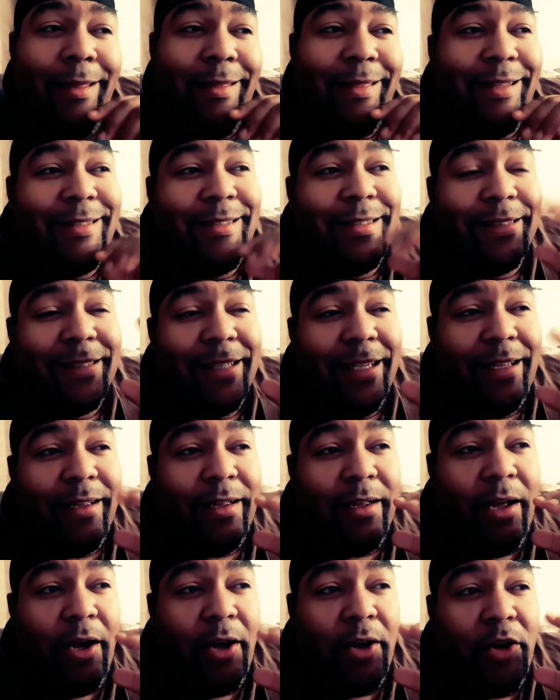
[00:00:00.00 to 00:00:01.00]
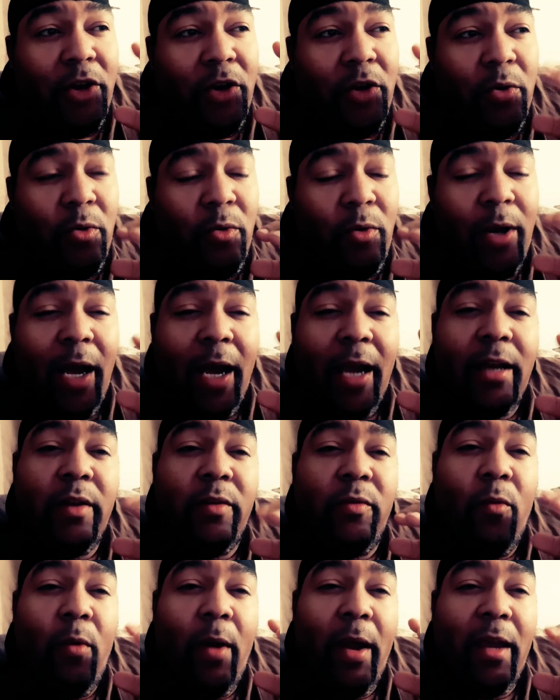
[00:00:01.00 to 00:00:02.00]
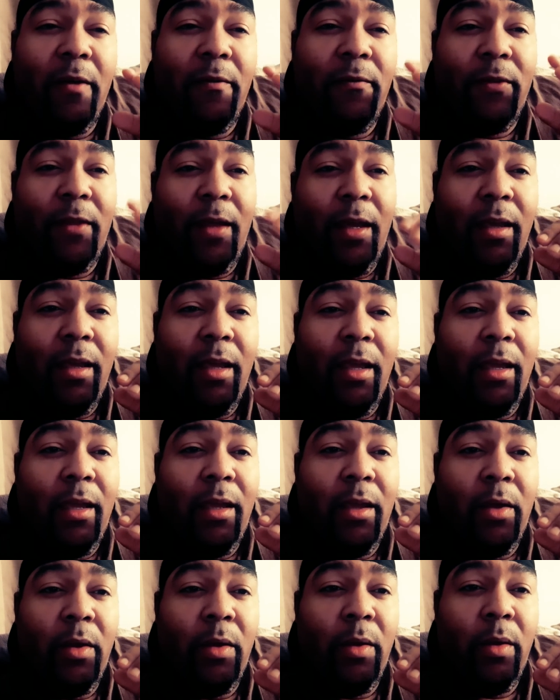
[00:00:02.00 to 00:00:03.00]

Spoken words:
This is a new kind of way of thinking,